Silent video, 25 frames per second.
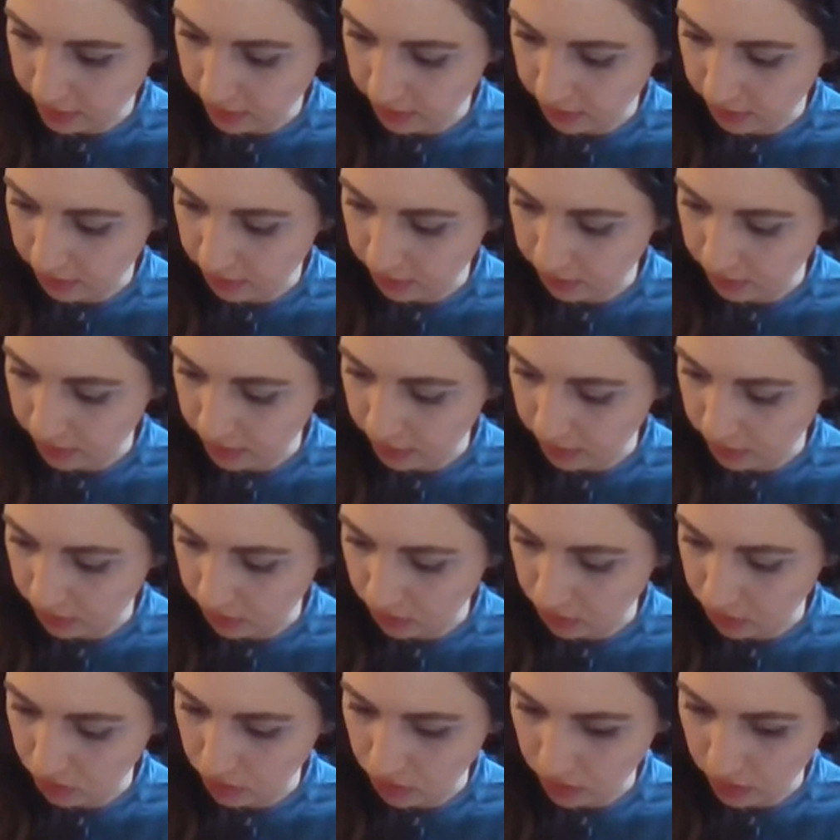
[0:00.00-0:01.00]
This one is
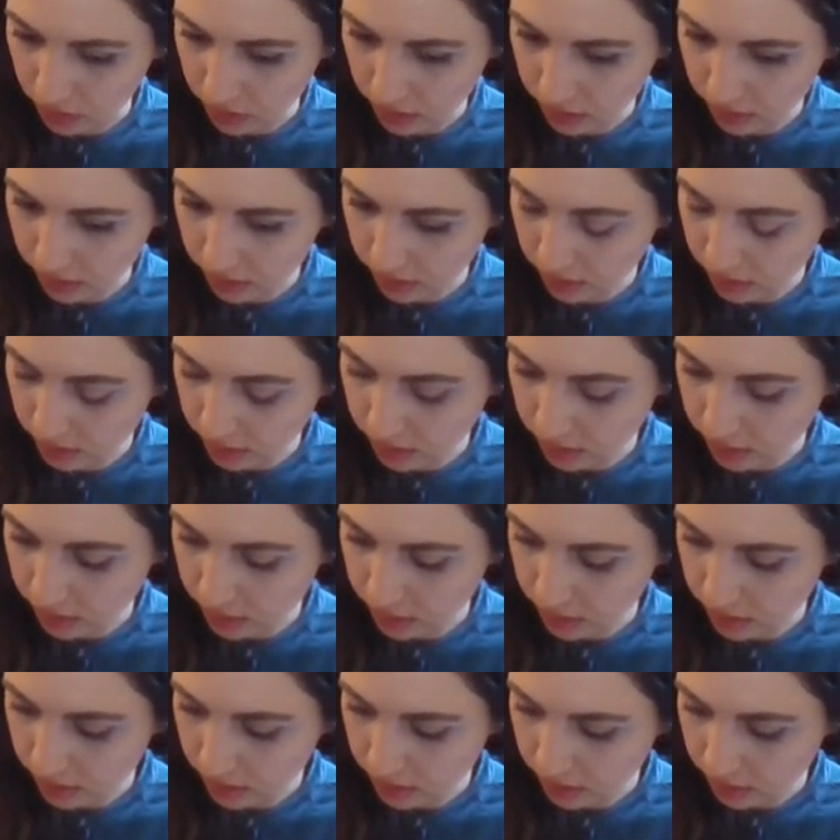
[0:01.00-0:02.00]
G.
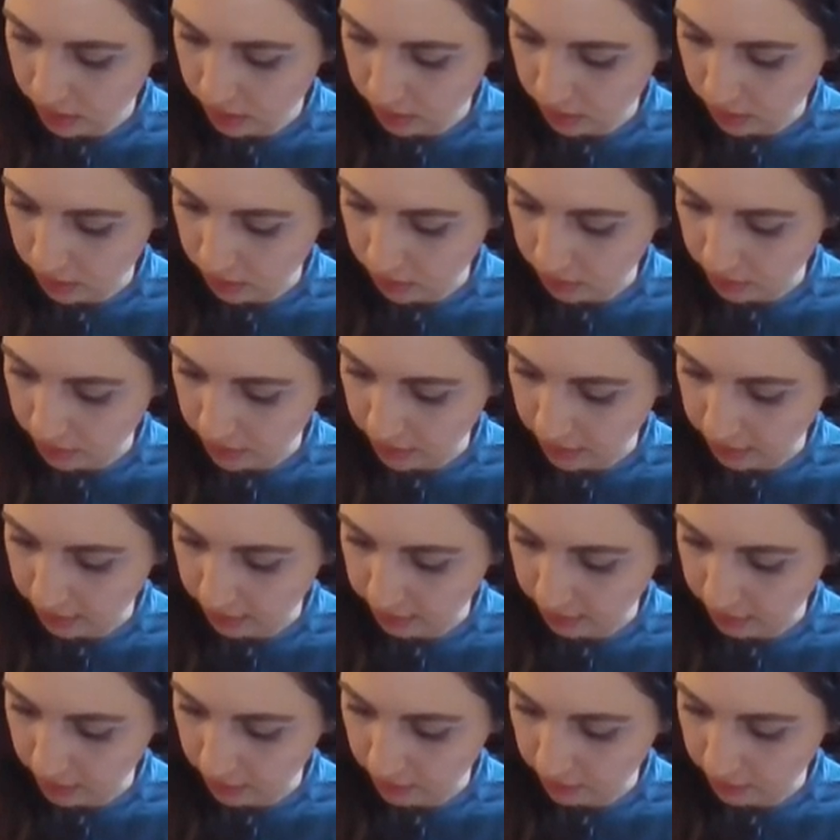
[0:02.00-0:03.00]
This one is
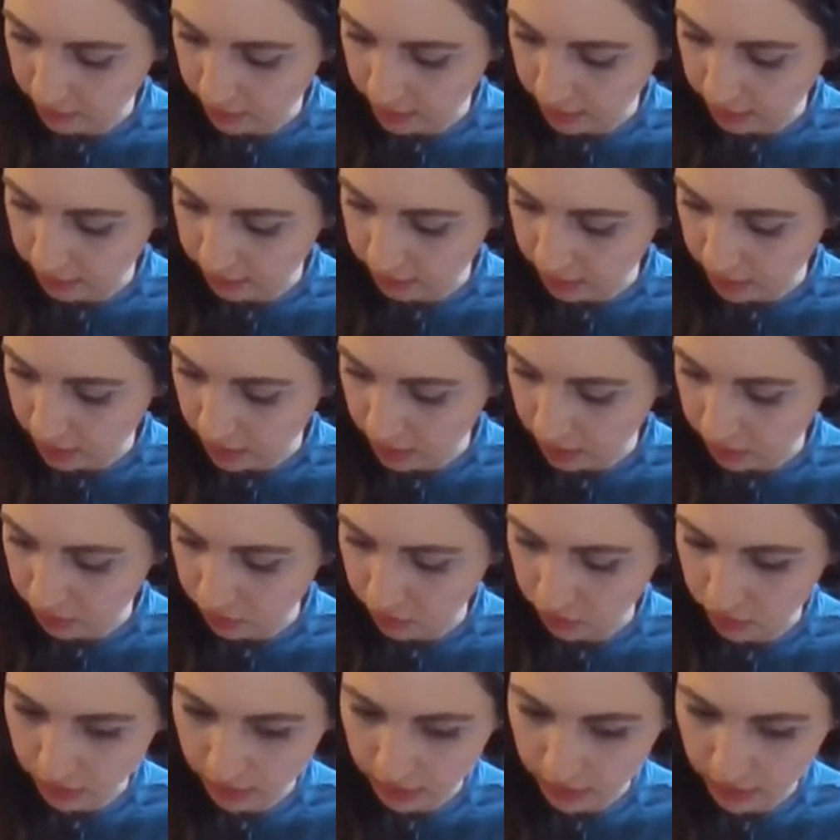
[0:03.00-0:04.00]
given as
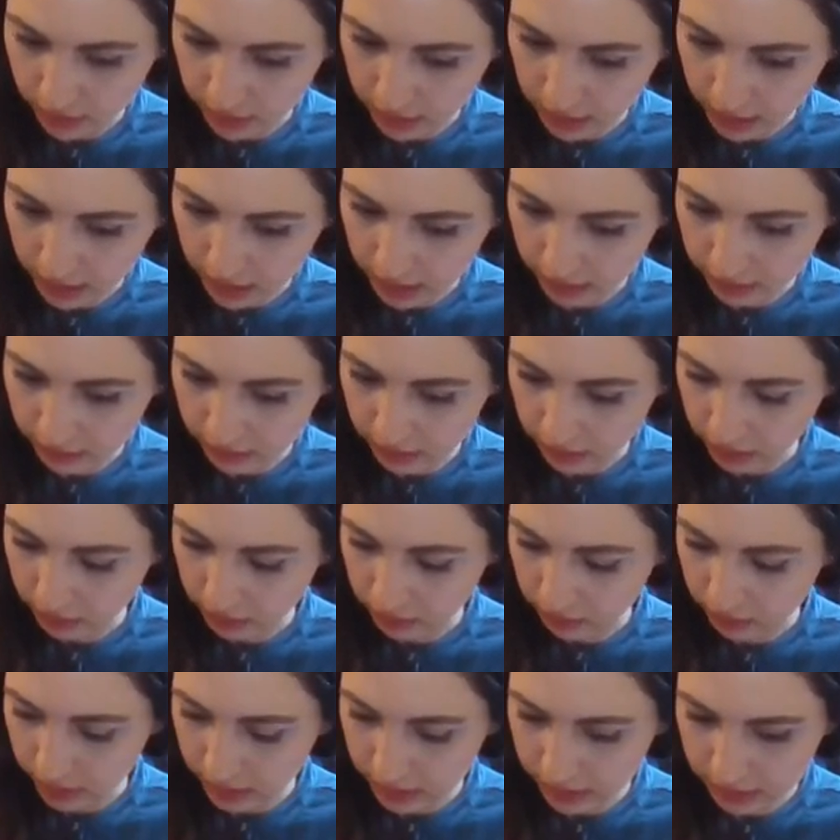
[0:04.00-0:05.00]
108
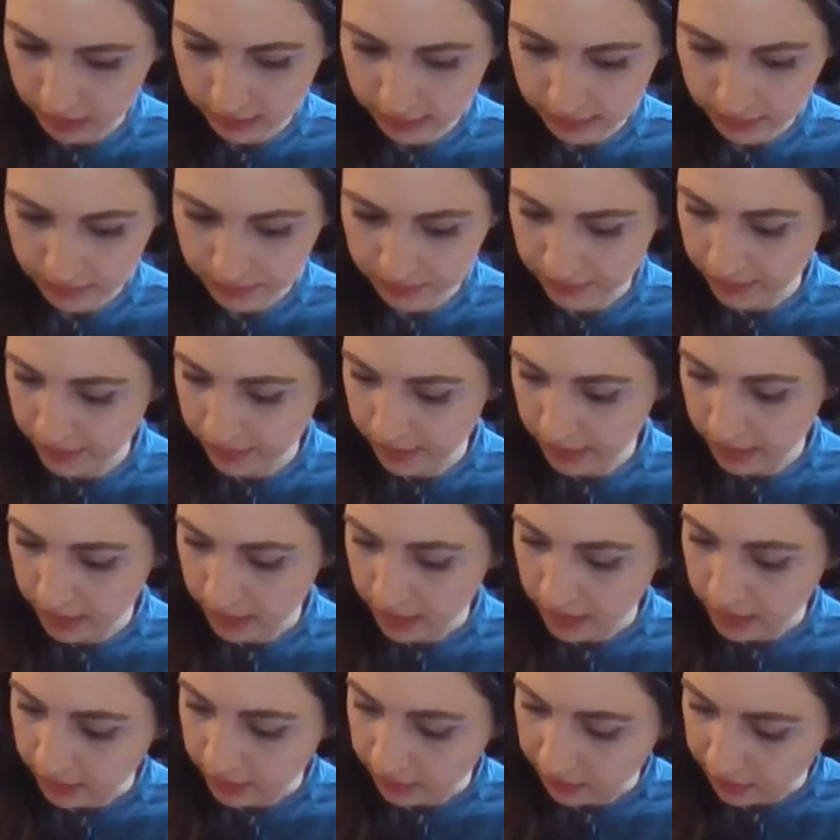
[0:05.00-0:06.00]
degrees.
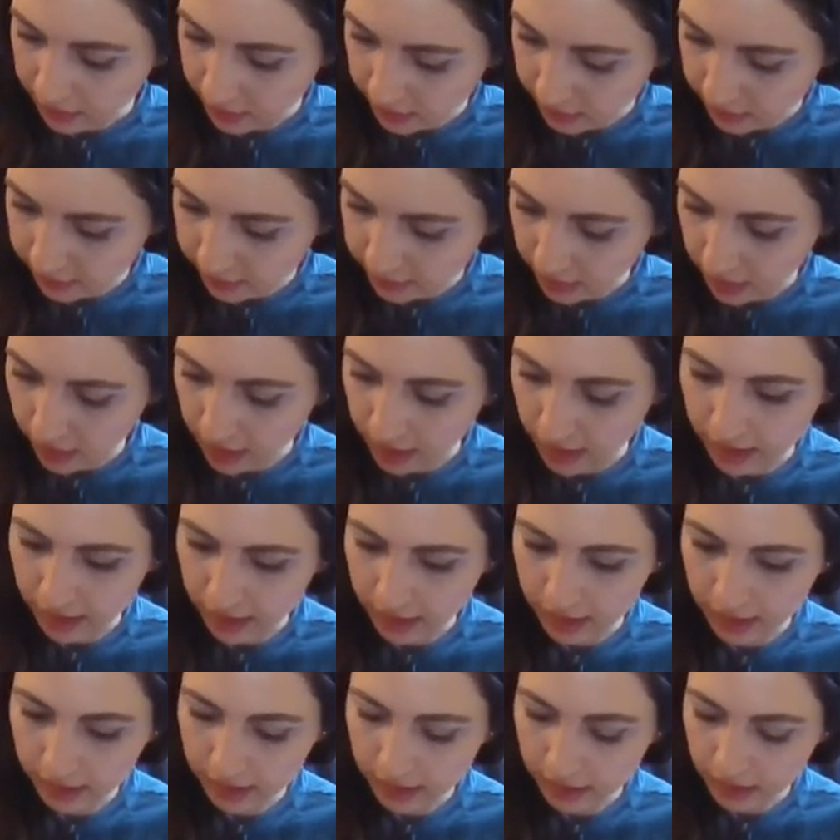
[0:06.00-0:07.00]
This
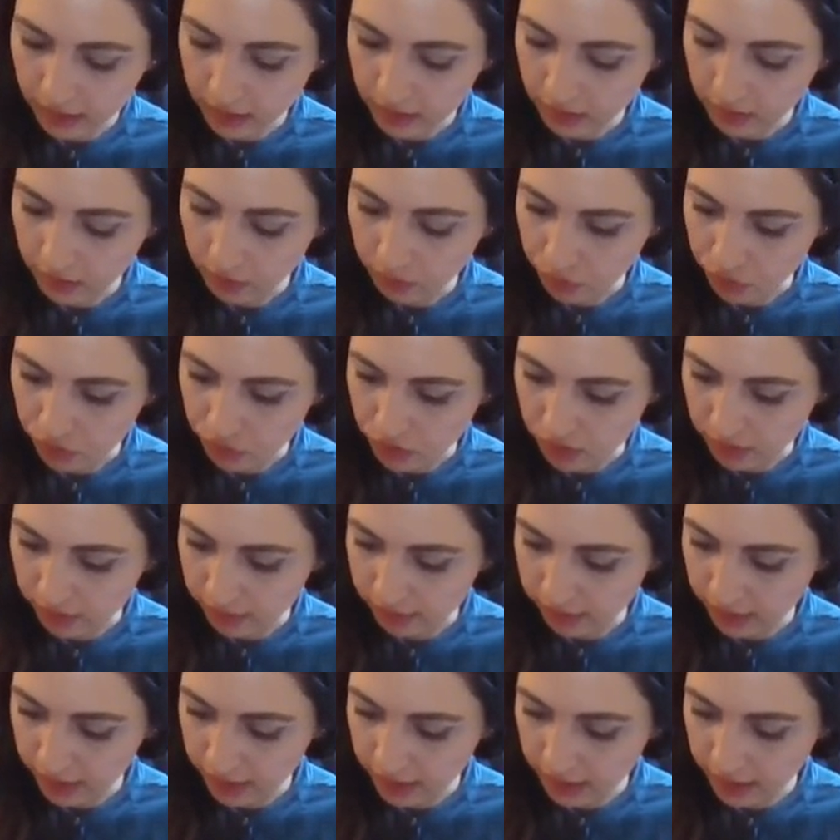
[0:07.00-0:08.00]
side, which is
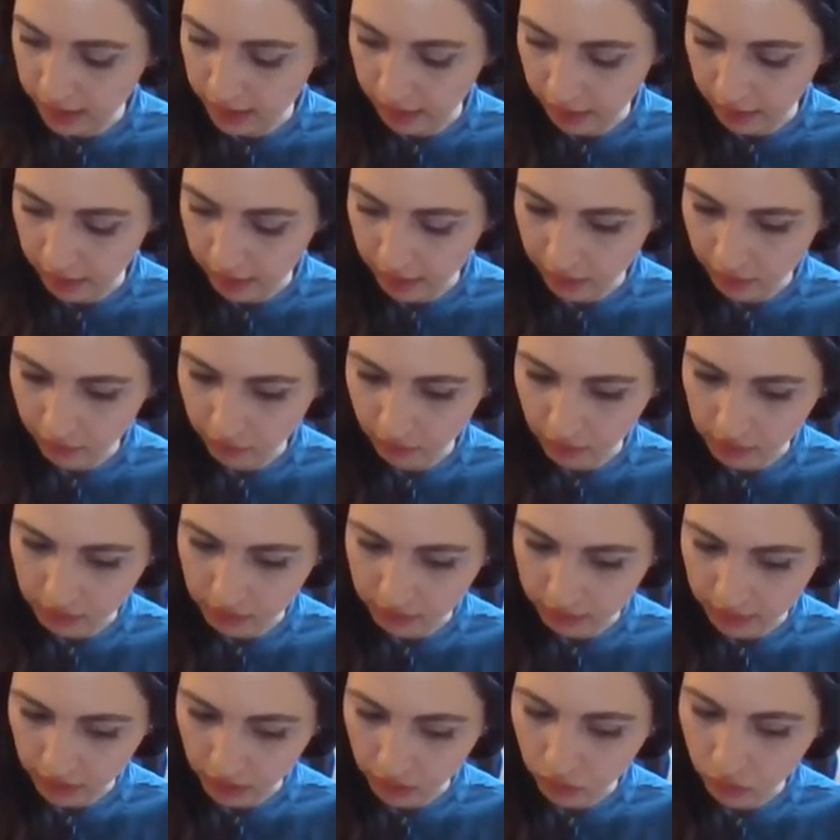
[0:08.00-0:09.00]
EF, is
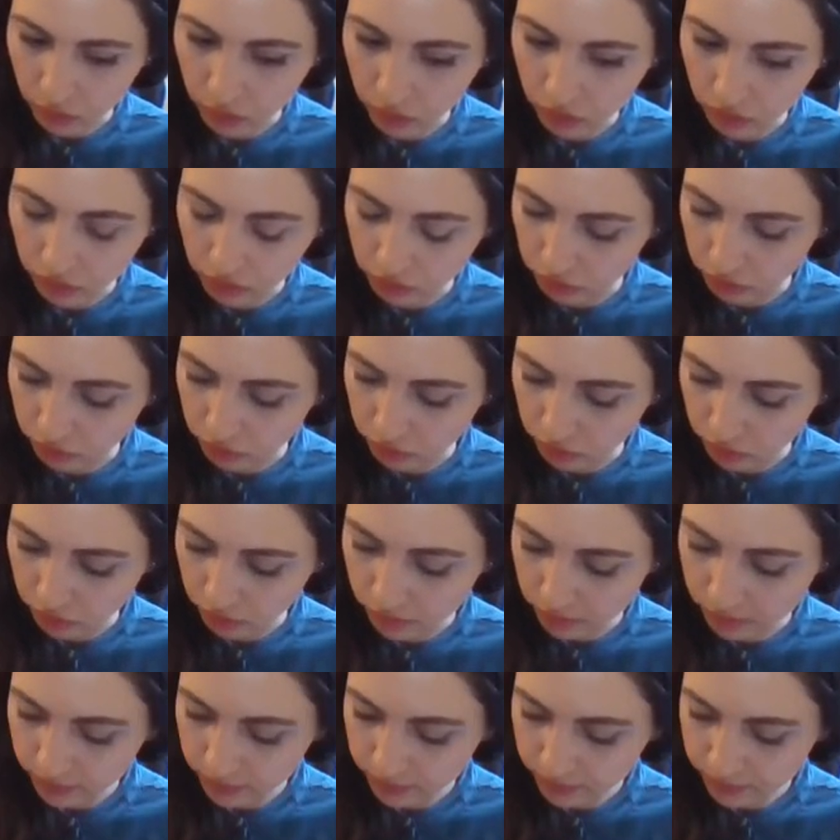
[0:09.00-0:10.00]
equal to